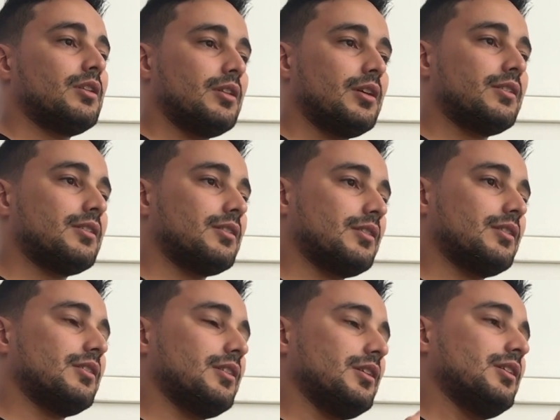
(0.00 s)

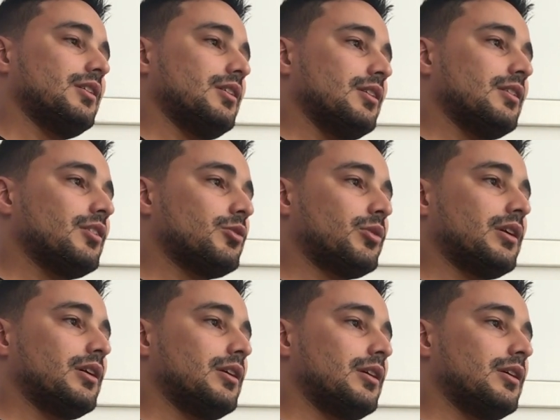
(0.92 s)
That's what
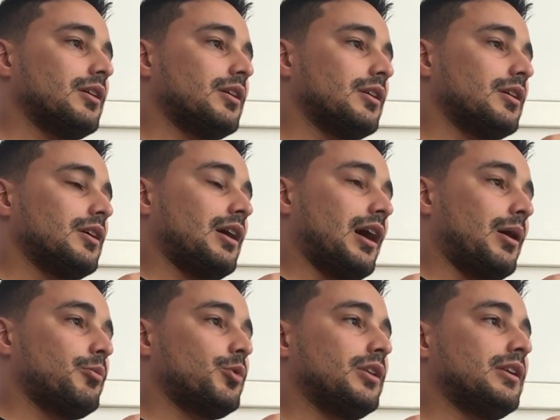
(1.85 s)

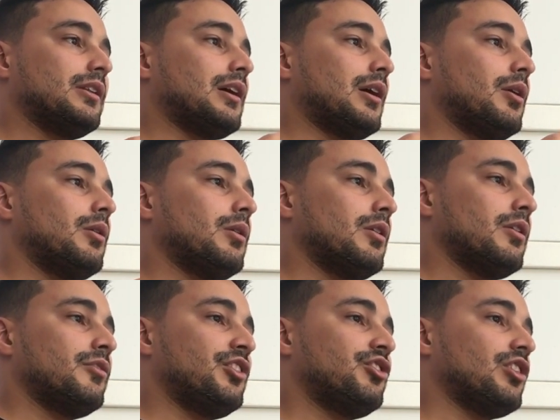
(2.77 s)
I'm reading now.
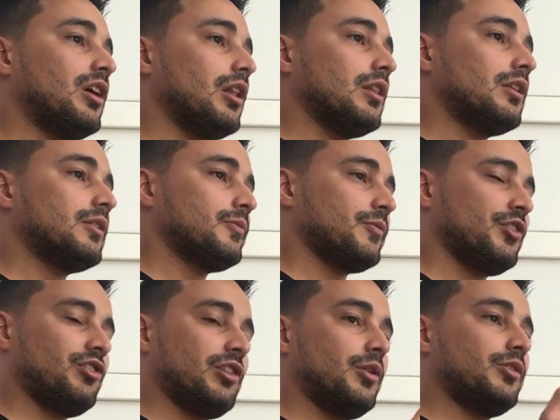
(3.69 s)
Vishal
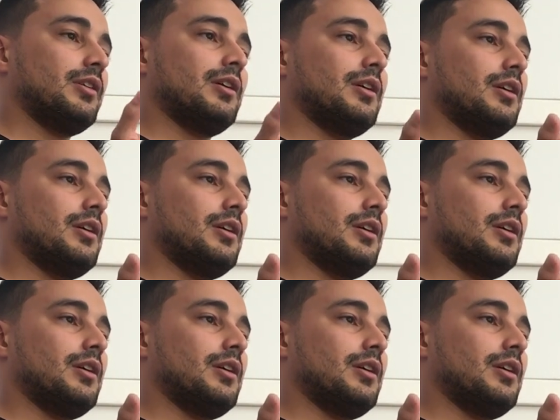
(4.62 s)
is a